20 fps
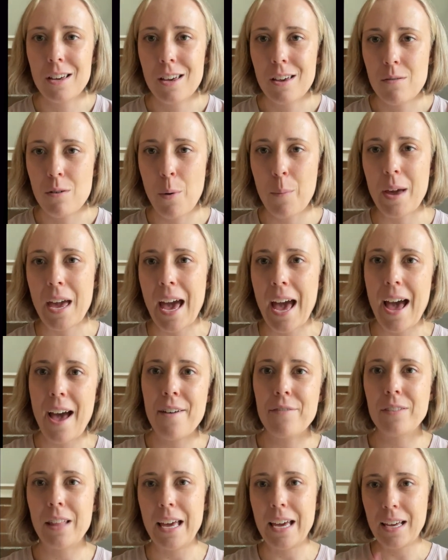When we
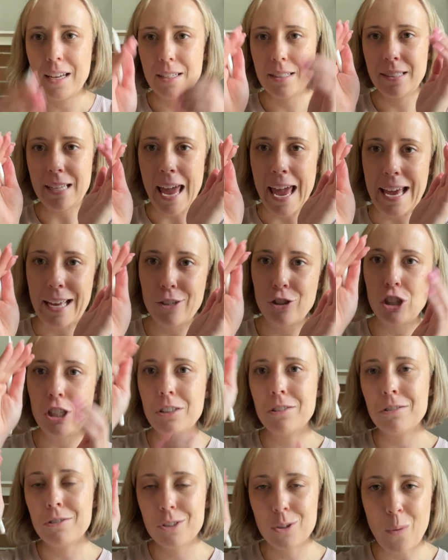have like
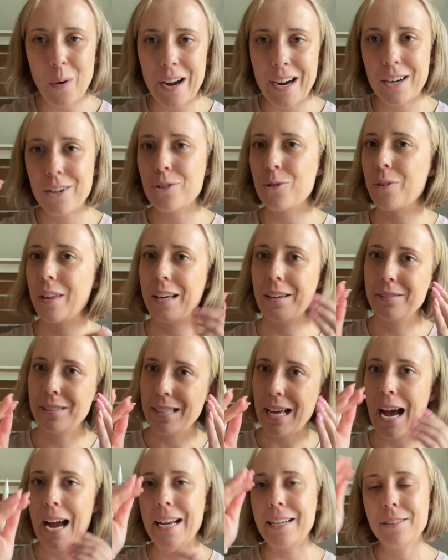tangent squared or like
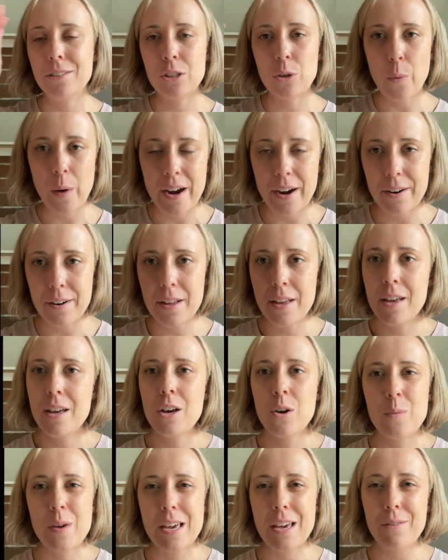sine squared,
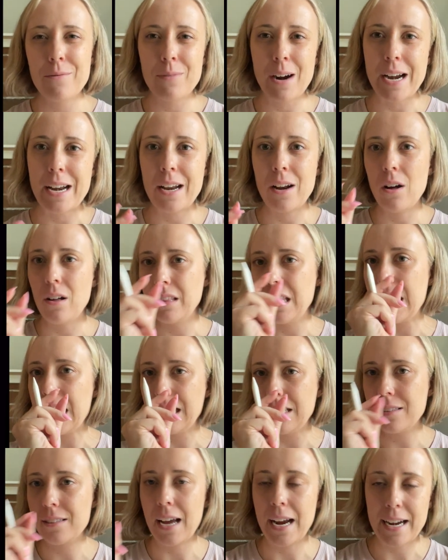we can write it on the
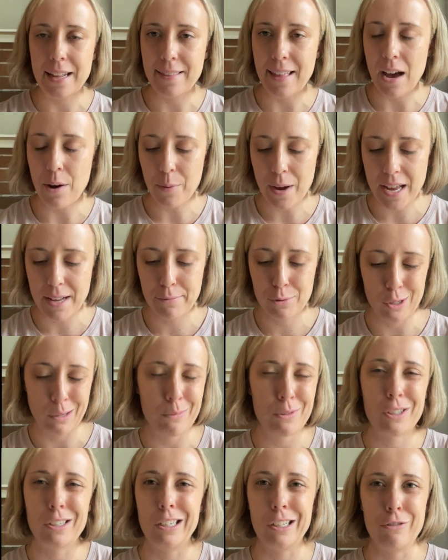inside in that way. So I'm
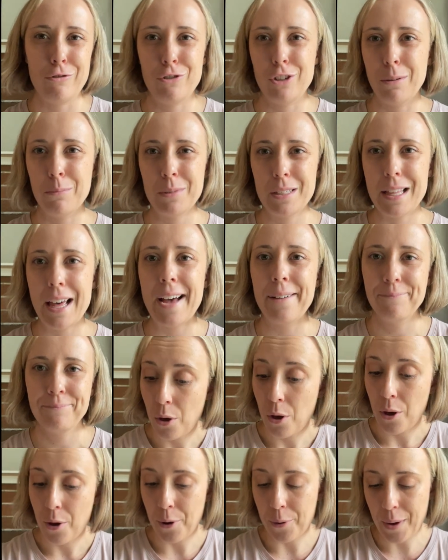just going to jump to that.
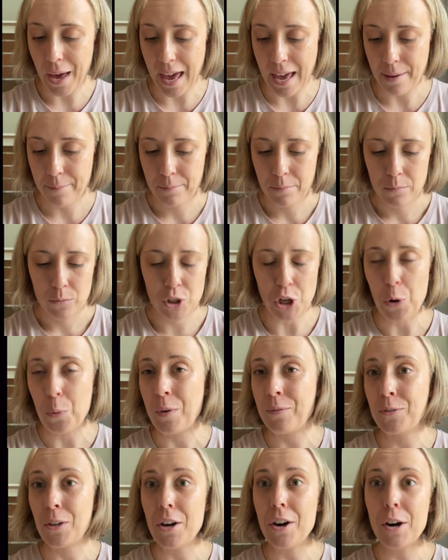Okay, so
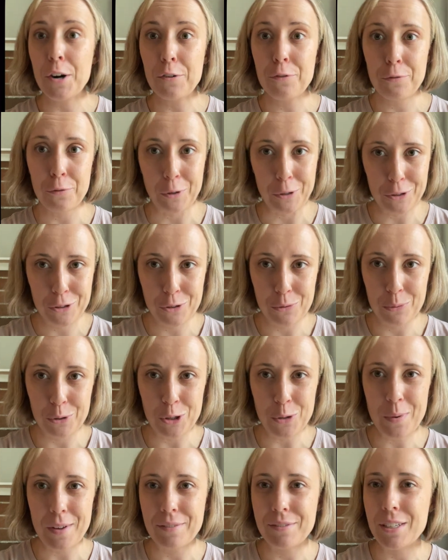we've done our first
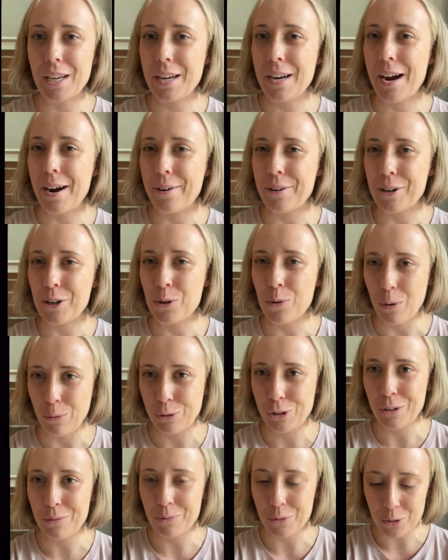rule, we've done our
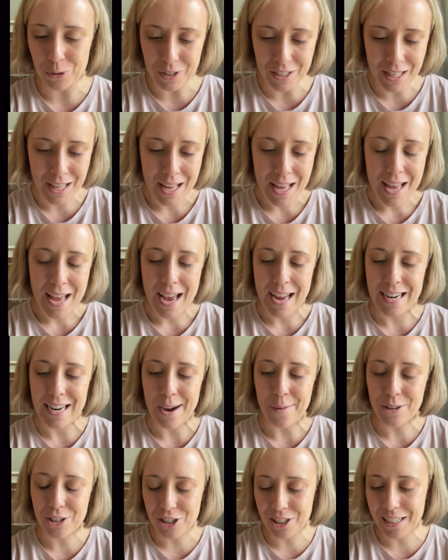quotient rule, and now
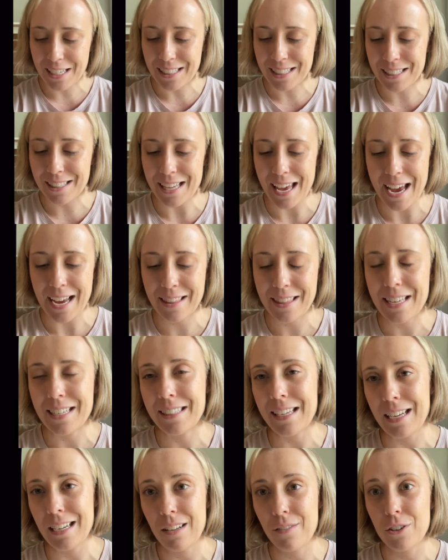we just need to take these
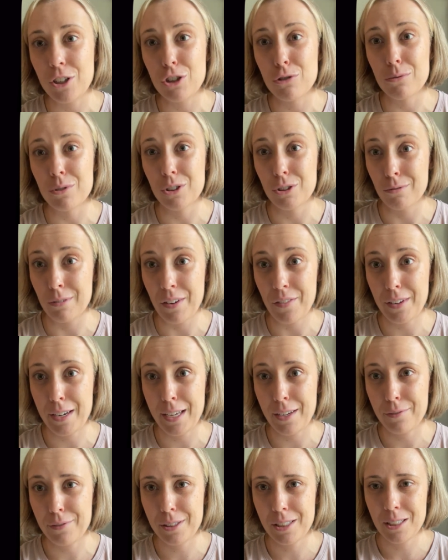individual
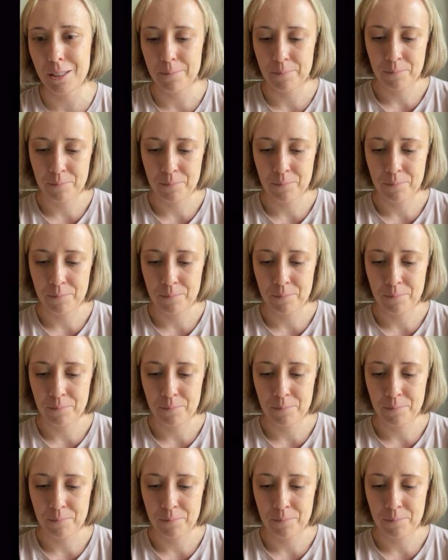derivatives.